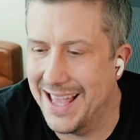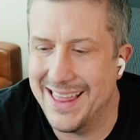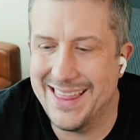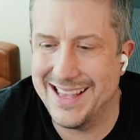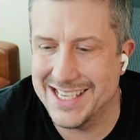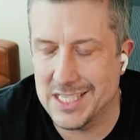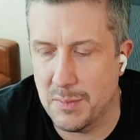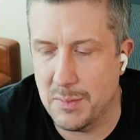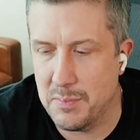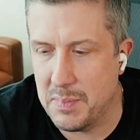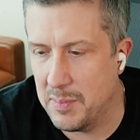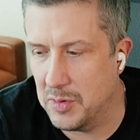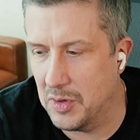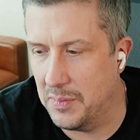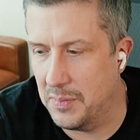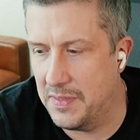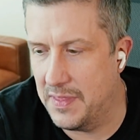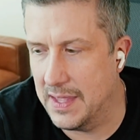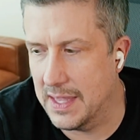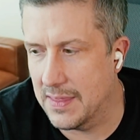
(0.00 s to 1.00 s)
I think some
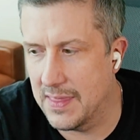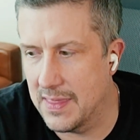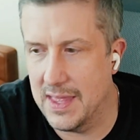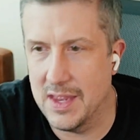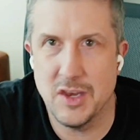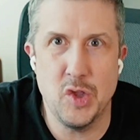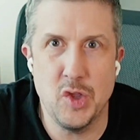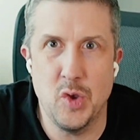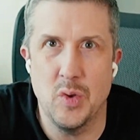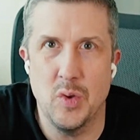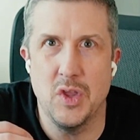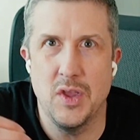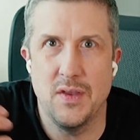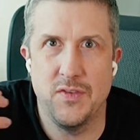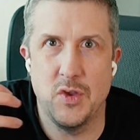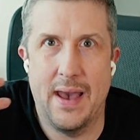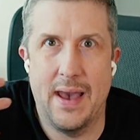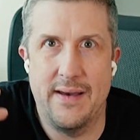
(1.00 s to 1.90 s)
people think that if you